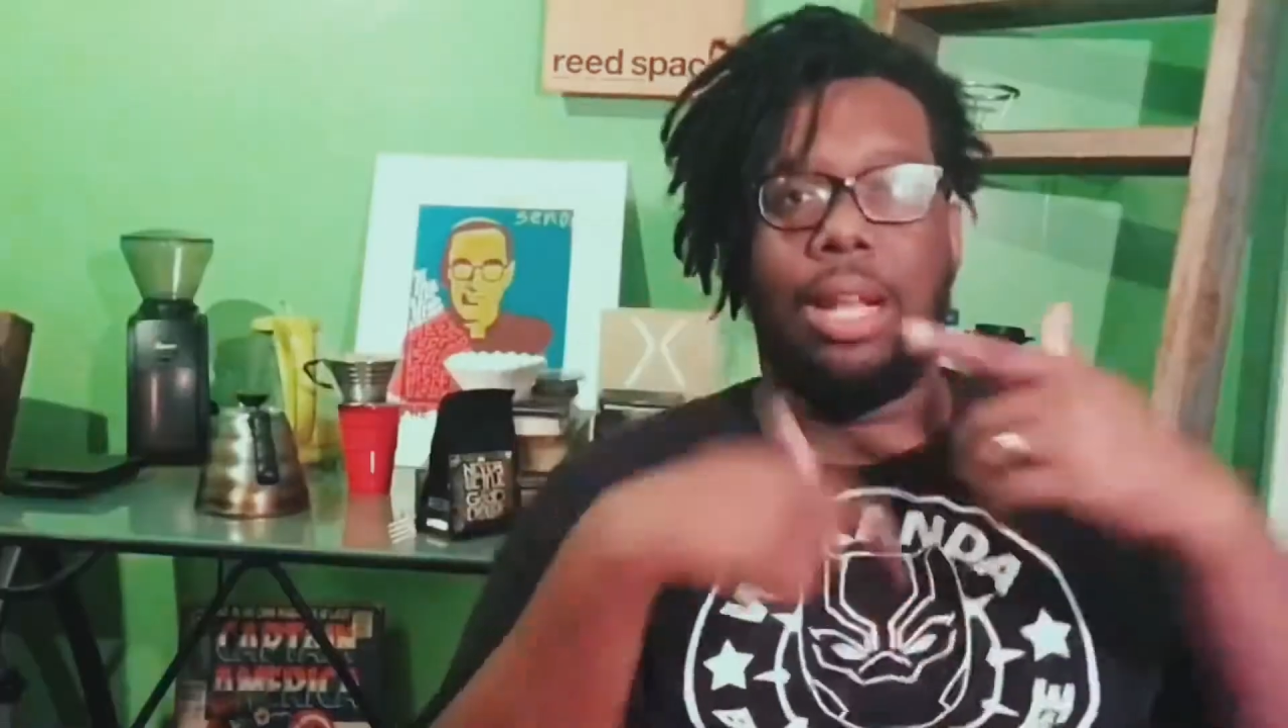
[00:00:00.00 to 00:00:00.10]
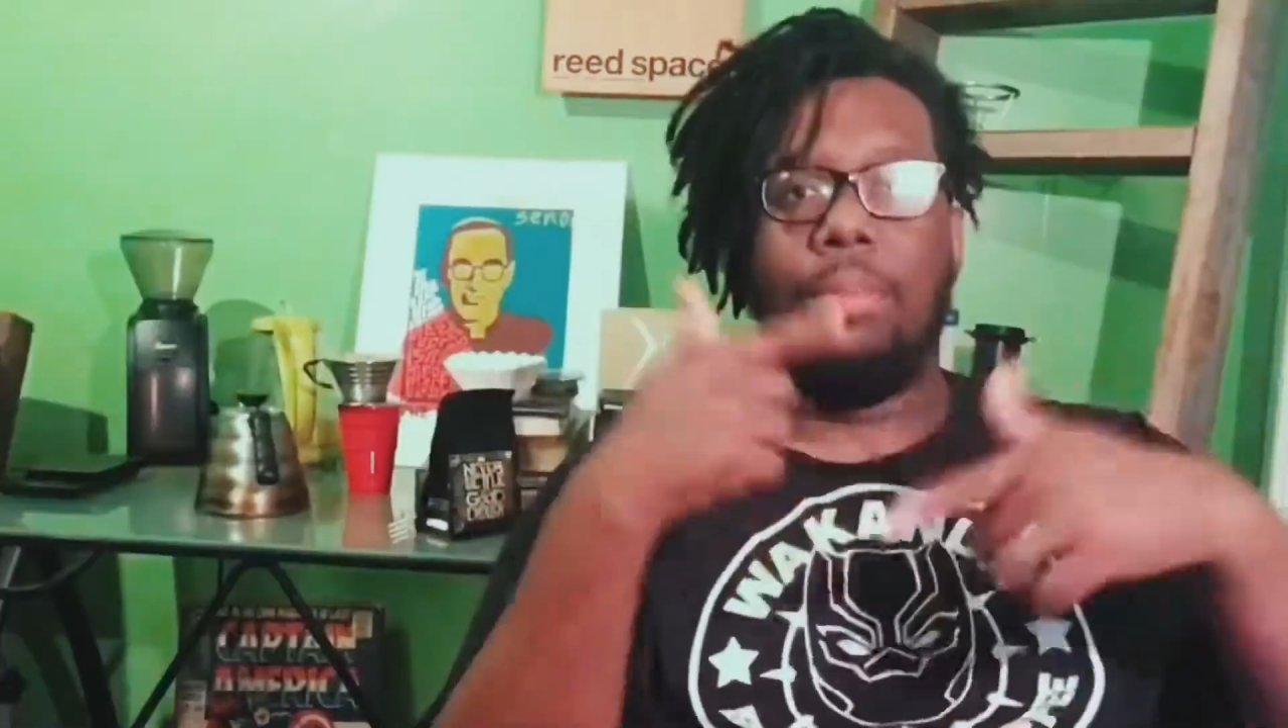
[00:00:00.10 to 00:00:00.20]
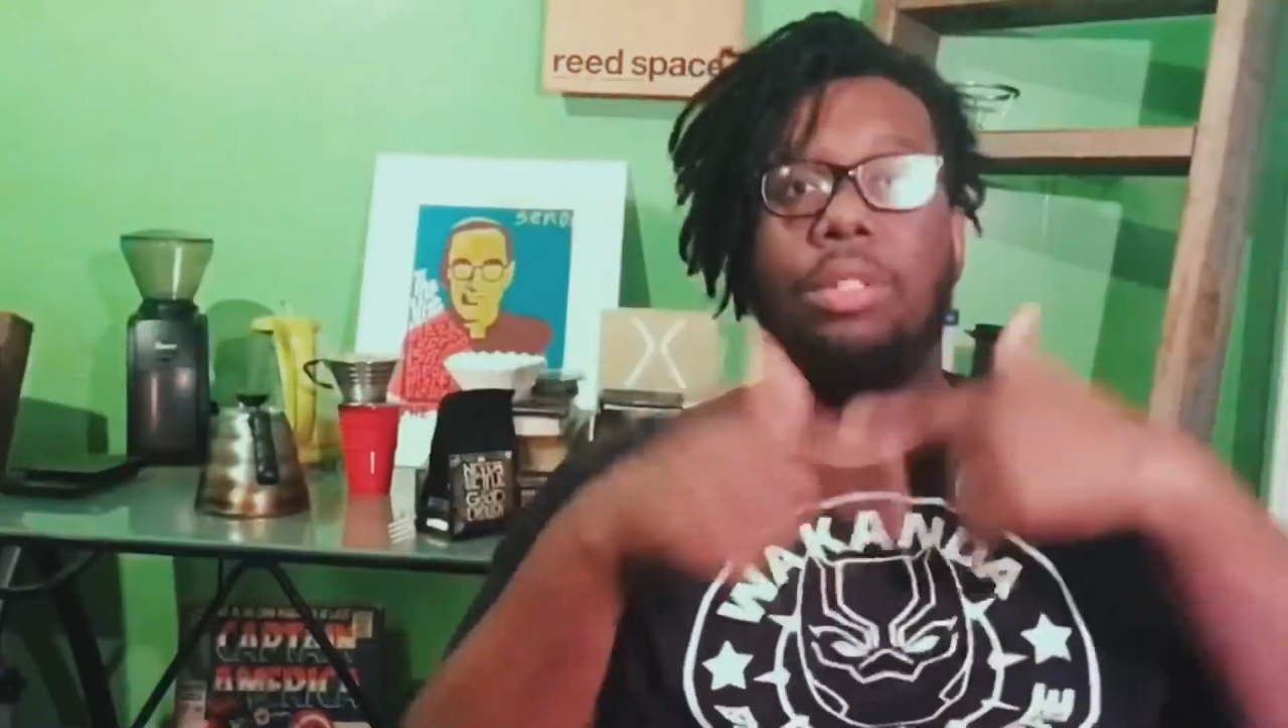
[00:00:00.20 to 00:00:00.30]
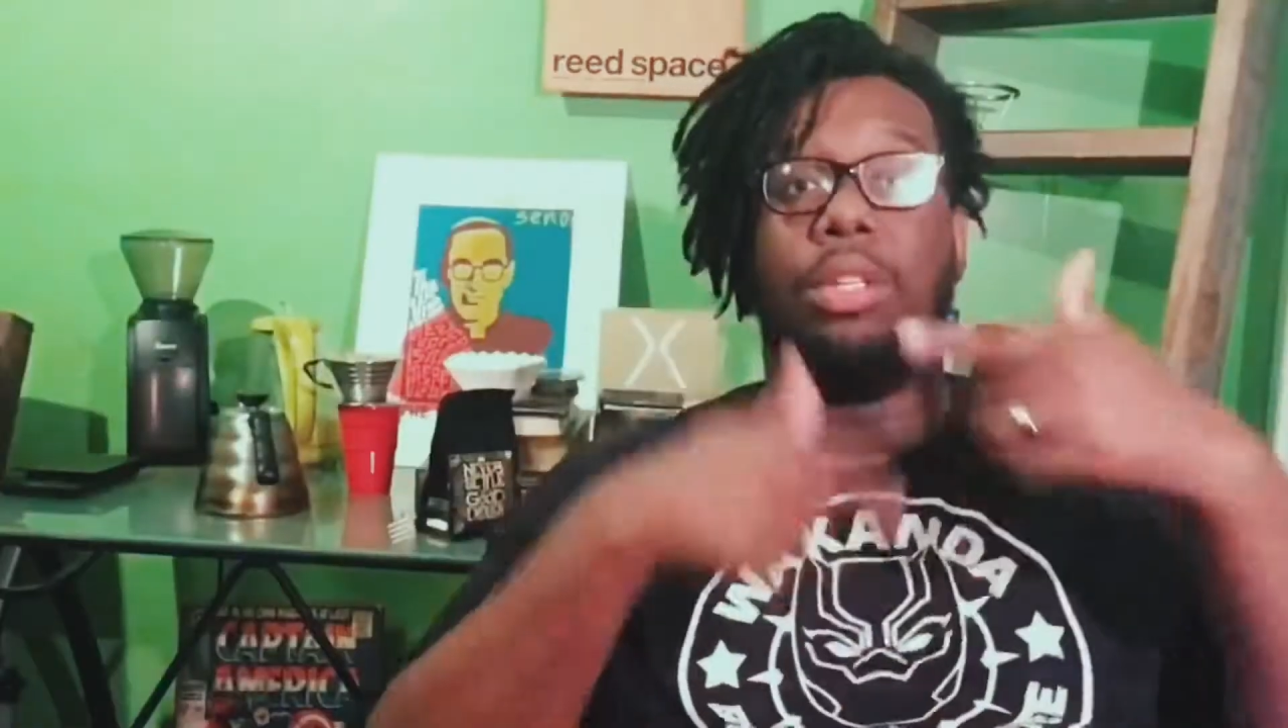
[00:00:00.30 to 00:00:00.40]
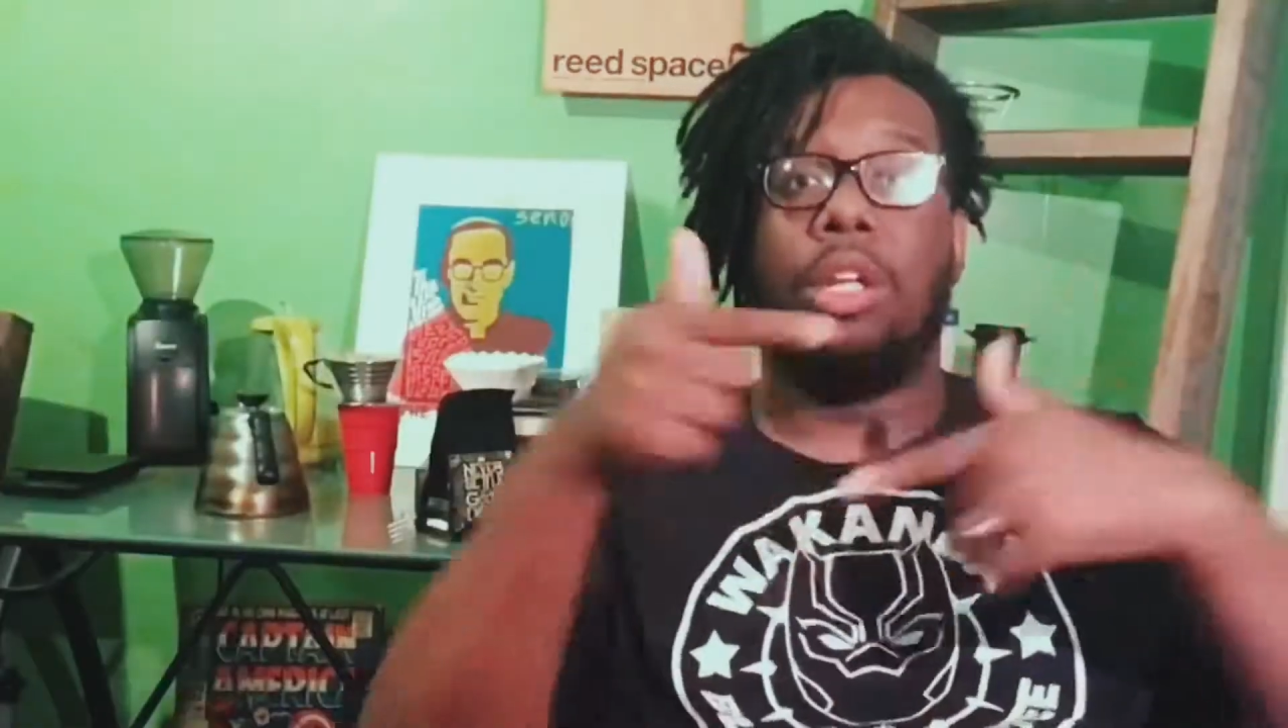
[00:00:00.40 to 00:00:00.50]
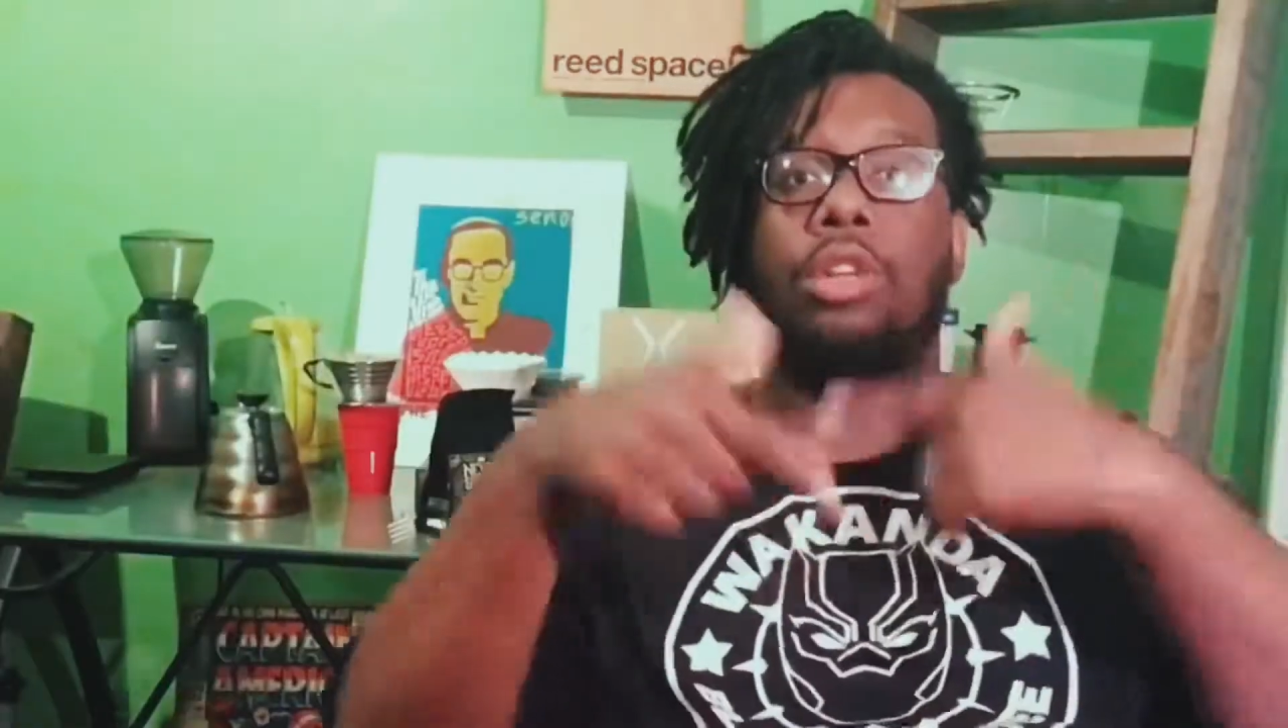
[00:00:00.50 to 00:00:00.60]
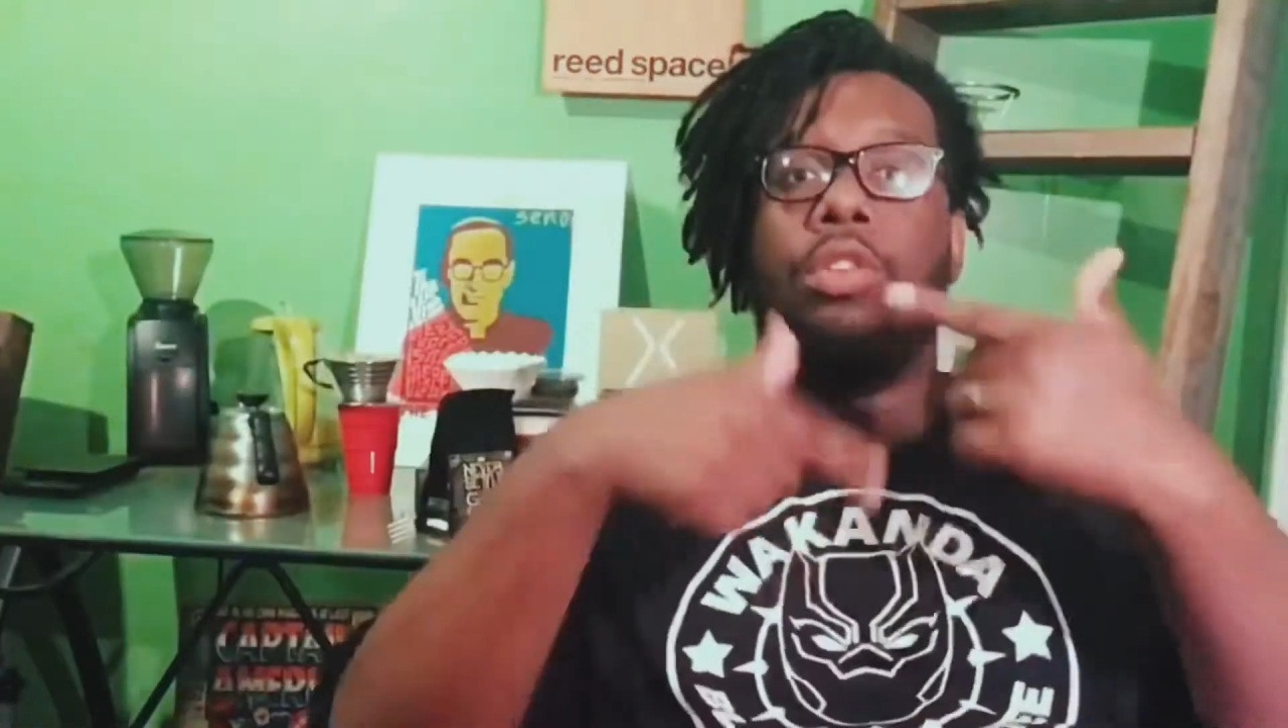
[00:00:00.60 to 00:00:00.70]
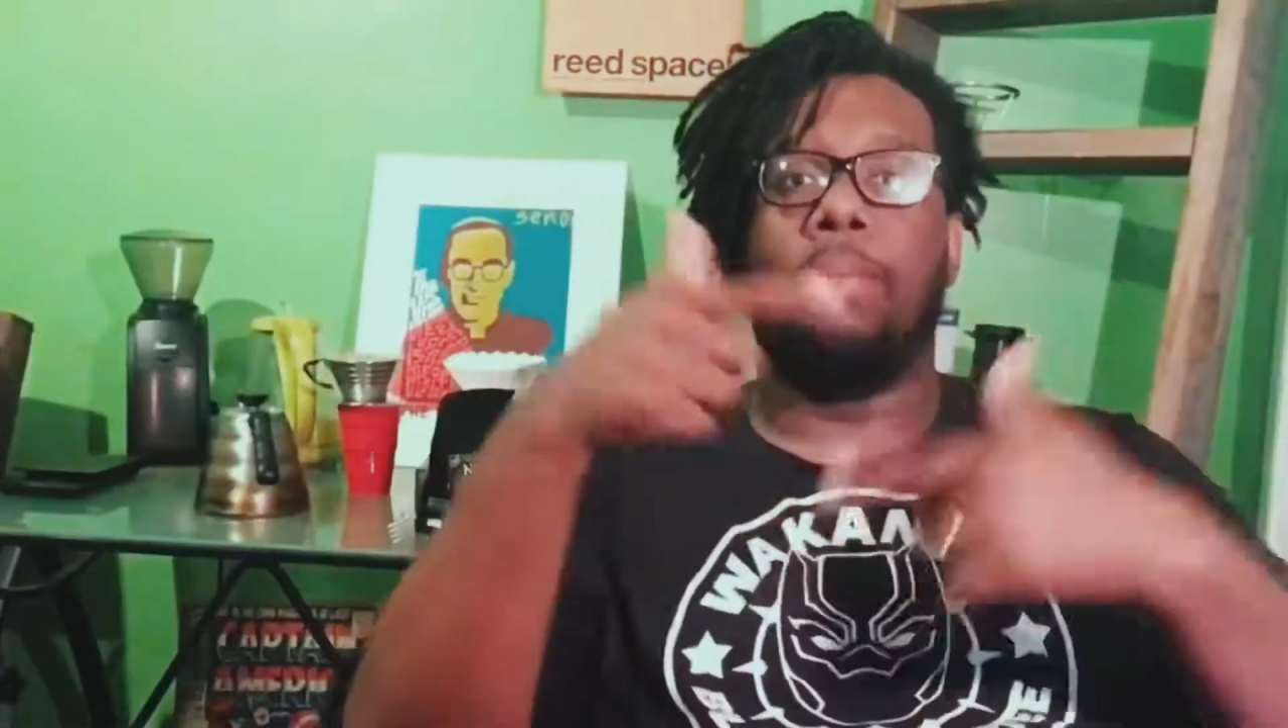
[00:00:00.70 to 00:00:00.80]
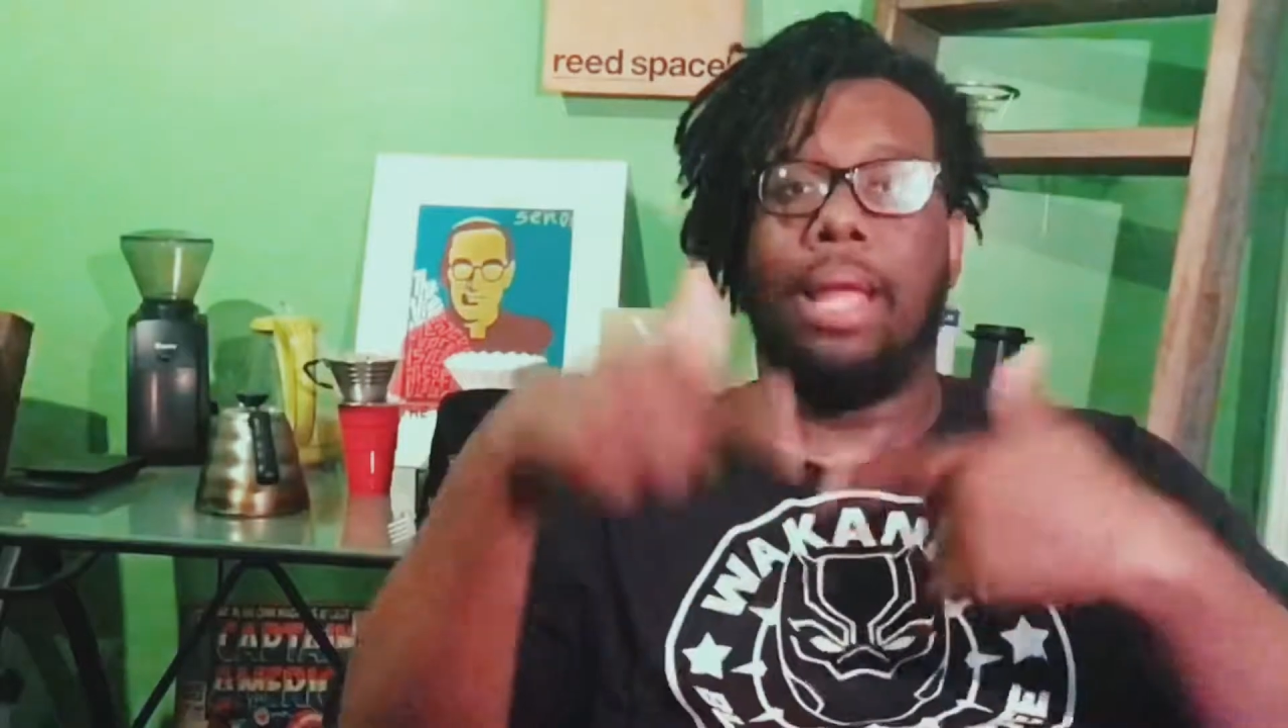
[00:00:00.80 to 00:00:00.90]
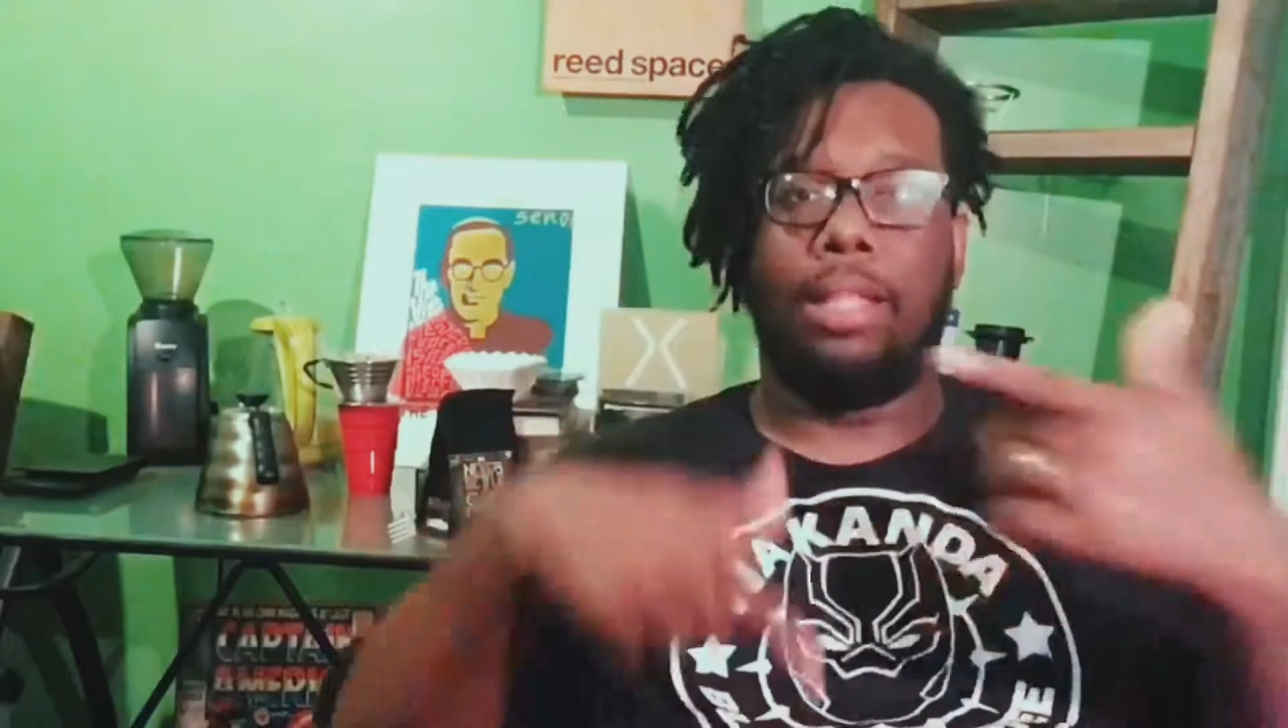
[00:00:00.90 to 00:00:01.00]
and I'm just going to
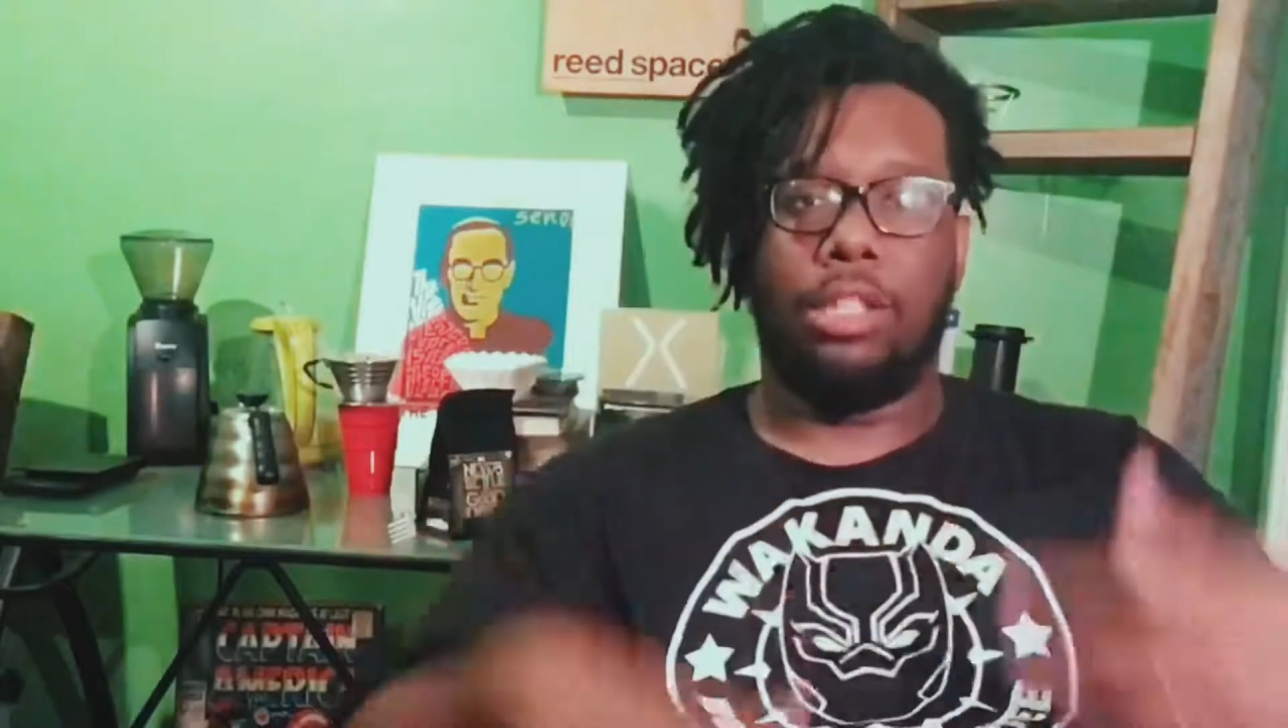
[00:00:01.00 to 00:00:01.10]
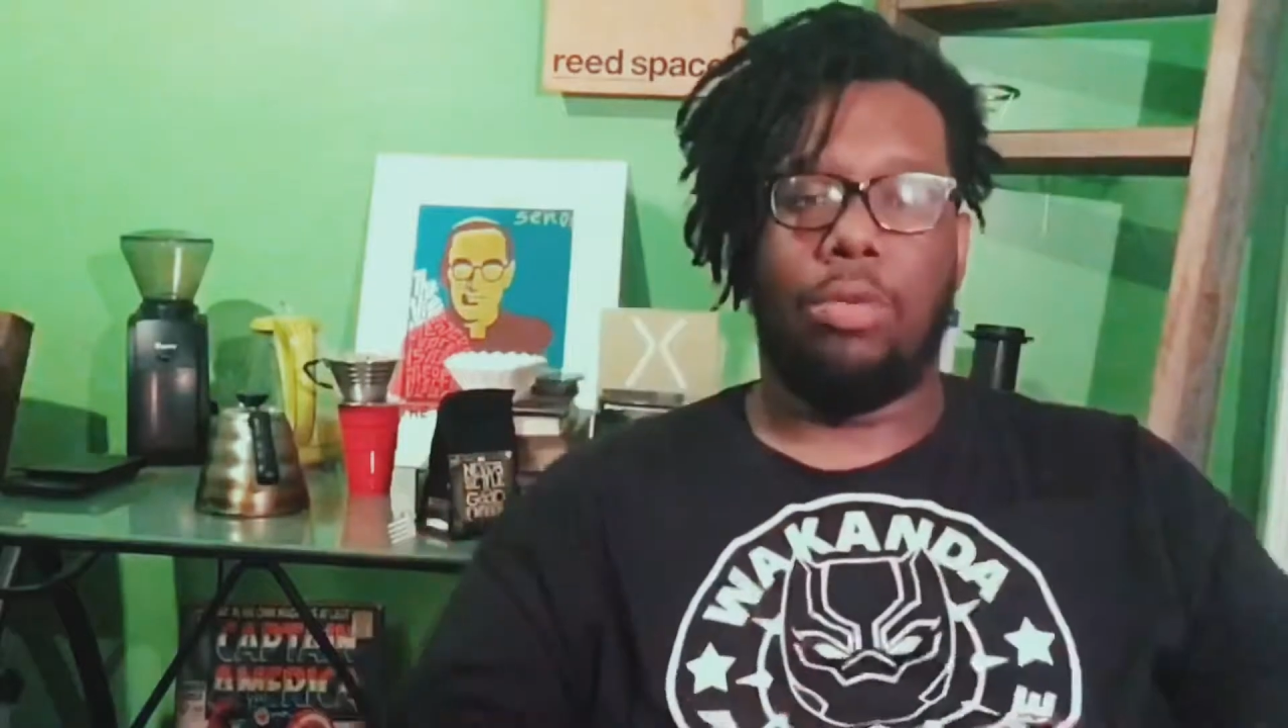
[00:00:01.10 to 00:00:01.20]
do them like